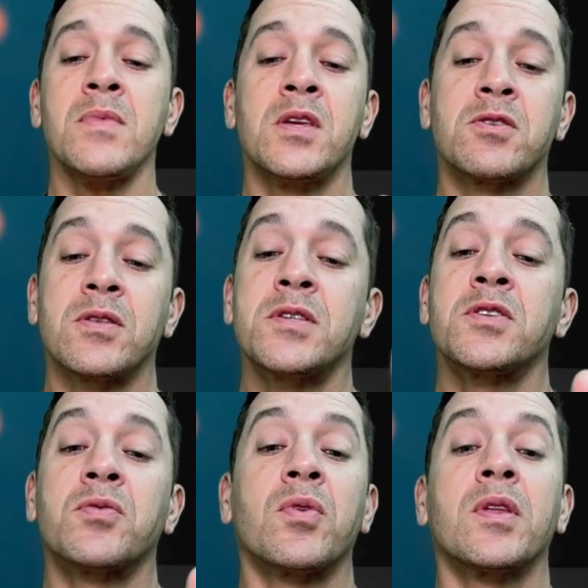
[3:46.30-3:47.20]
So this
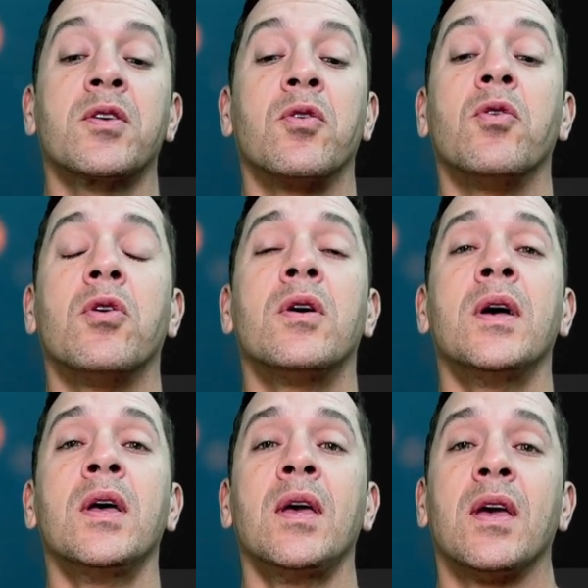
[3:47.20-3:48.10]
is really cool.
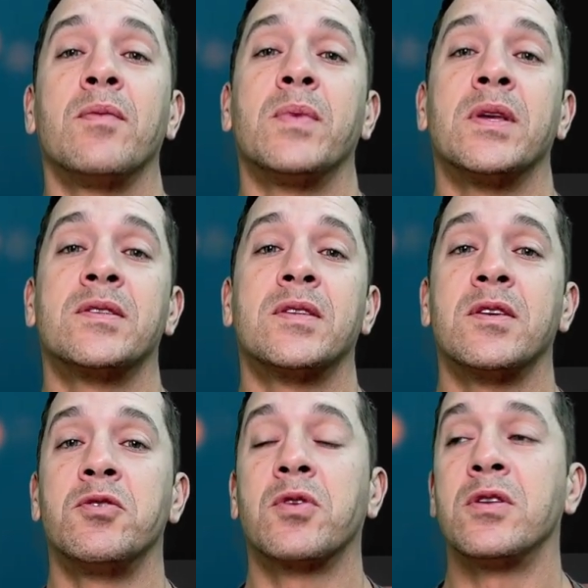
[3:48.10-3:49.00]
It means that
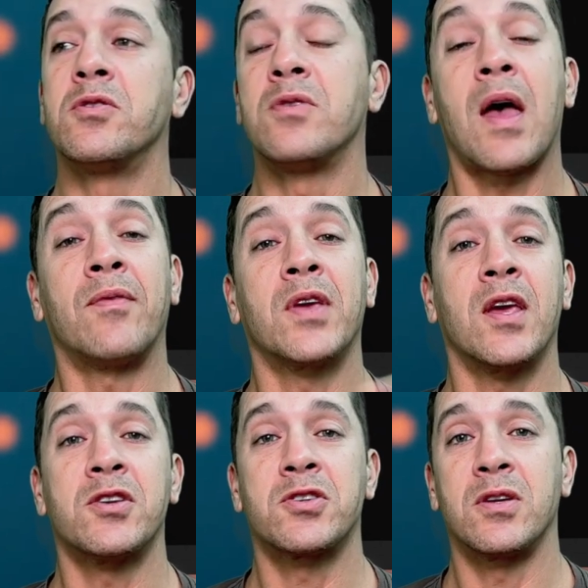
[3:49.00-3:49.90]
you can do
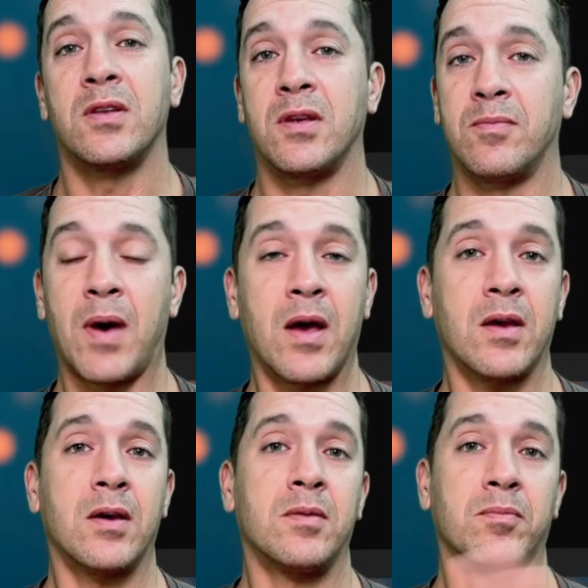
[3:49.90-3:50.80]
navigation in
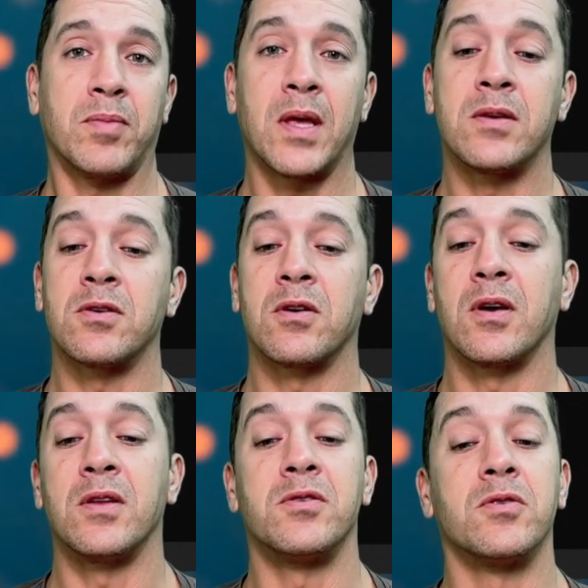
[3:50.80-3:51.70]
Maya and Blender
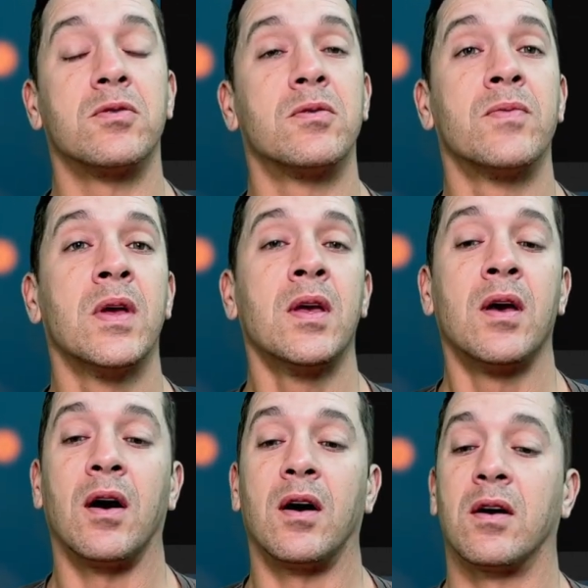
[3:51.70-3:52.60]
and do
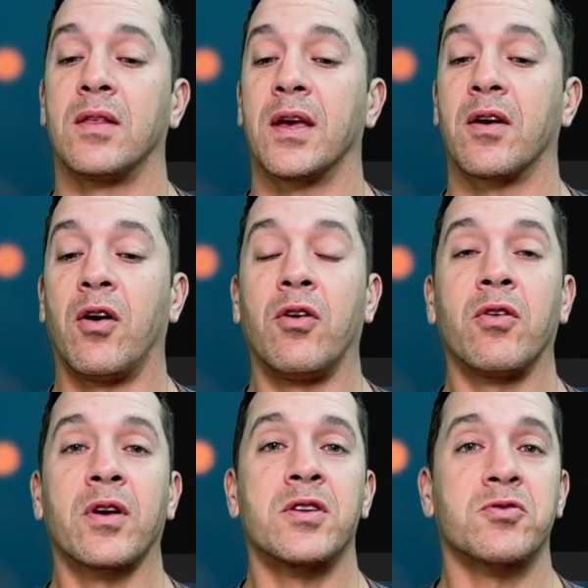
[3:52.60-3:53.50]
uh, like
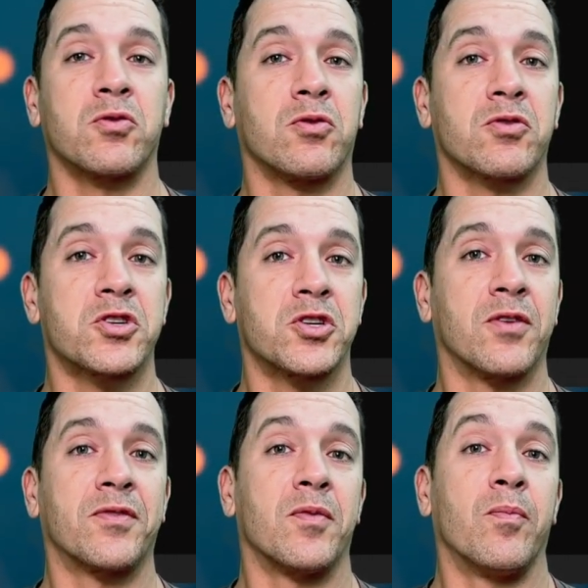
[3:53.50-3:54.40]
Alt Control
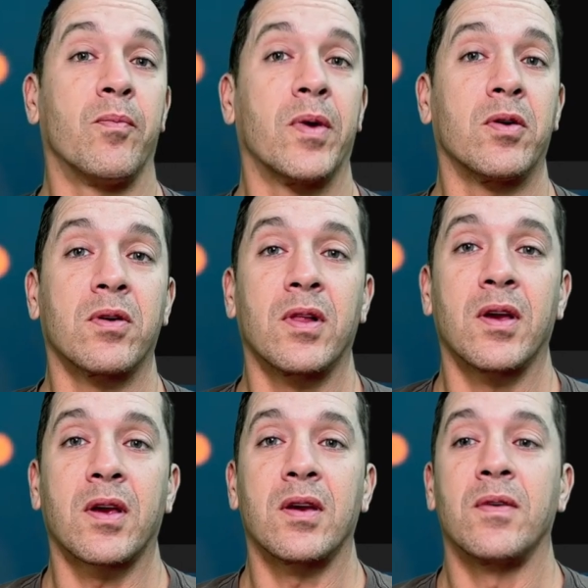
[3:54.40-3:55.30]
Shift middle
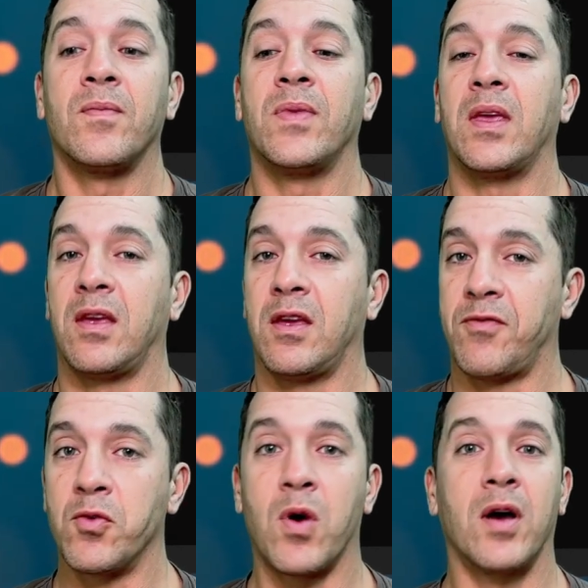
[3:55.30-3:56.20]
click if
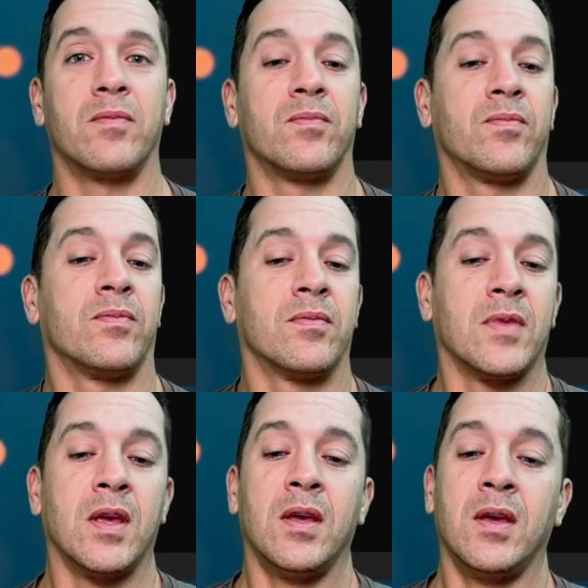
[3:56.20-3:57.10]
you want,
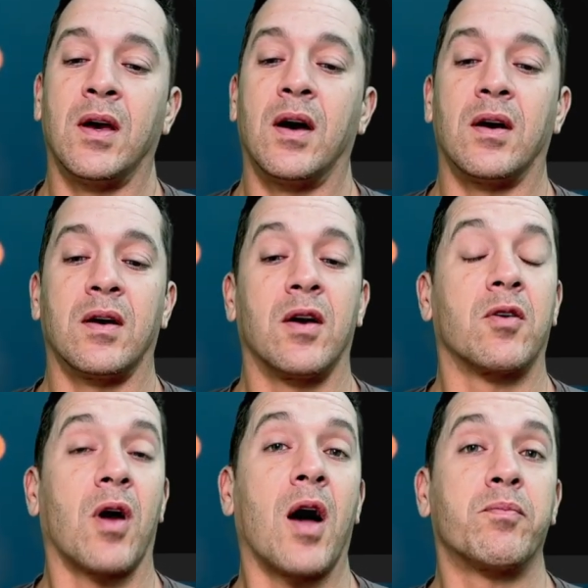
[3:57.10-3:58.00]
uh,
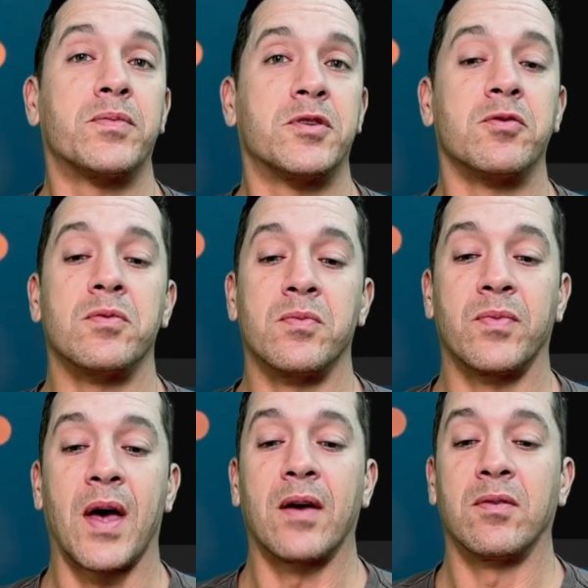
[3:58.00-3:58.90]
or up to
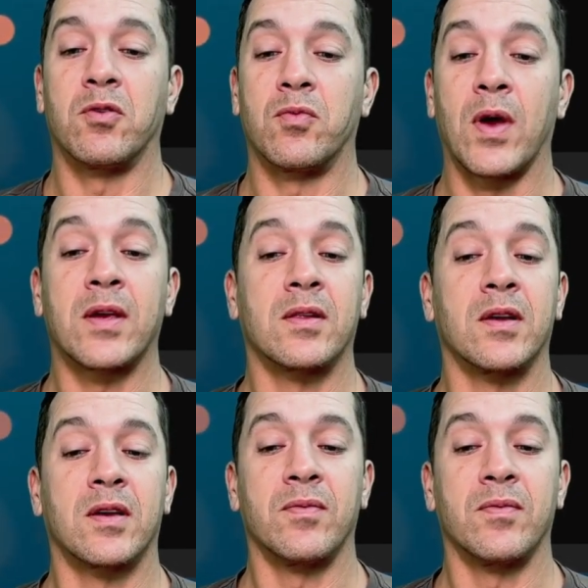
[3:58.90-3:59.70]
that, or right click.